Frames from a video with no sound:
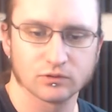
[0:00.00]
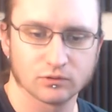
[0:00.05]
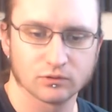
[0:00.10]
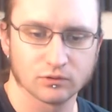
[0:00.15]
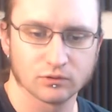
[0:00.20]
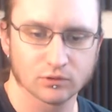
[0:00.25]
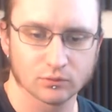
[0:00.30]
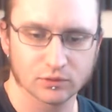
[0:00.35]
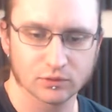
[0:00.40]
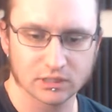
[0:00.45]

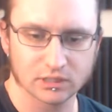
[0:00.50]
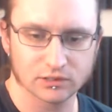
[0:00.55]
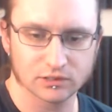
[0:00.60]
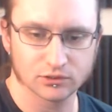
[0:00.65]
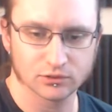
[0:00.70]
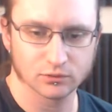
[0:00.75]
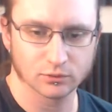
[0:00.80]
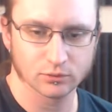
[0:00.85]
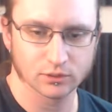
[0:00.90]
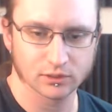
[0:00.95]
No need
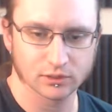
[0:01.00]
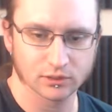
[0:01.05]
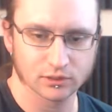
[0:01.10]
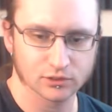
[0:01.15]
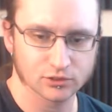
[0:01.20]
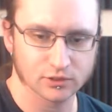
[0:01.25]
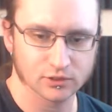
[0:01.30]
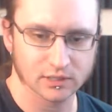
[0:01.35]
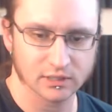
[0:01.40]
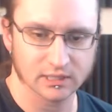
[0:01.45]
to uh,
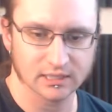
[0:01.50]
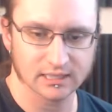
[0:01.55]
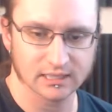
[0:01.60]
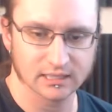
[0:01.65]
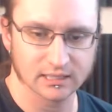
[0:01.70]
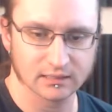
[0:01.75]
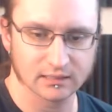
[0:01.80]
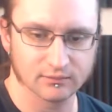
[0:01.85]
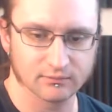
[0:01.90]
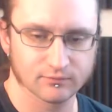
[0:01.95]
try and
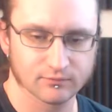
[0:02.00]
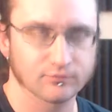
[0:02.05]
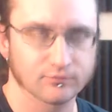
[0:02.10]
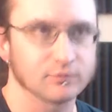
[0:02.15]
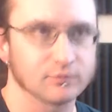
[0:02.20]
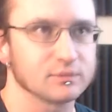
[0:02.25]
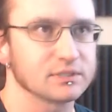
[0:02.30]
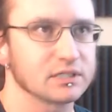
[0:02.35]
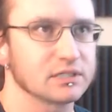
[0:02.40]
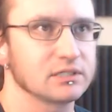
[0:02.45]
get from
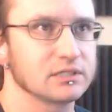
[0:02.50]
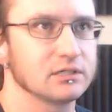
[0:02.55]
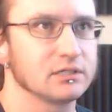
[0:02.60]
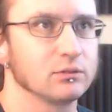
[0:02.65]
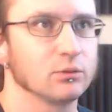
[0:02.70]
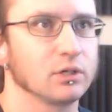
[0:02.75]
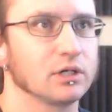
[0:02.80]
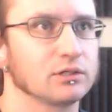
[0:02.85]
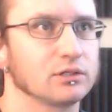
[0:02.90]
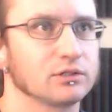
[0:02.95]
60 to
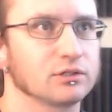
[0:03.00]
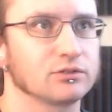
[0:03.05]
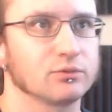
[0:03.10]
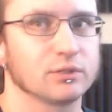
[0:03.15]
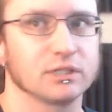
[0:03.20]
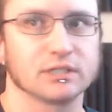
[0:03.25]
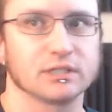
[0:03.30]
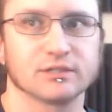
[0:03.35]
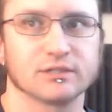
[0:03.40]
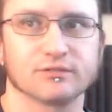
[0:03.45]

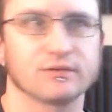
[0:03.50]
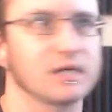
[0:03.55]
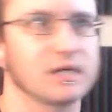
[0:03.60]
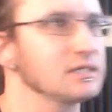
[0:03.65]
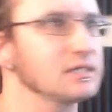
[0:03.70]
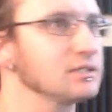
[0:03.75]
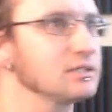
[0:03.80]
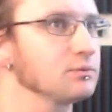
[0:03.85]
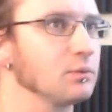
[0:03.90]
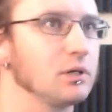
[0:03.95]
120 as fast
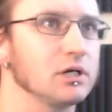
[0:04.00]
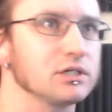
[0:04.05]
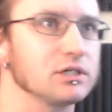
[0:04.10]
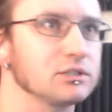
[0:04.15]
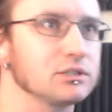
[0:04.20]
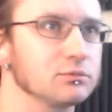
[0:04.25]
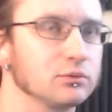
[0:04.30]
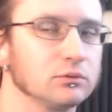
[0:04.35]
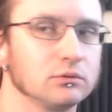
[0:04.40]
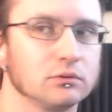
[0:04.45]
as
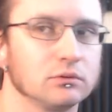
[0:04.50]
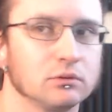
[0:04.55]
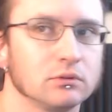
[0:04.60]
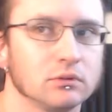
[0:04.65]
possible.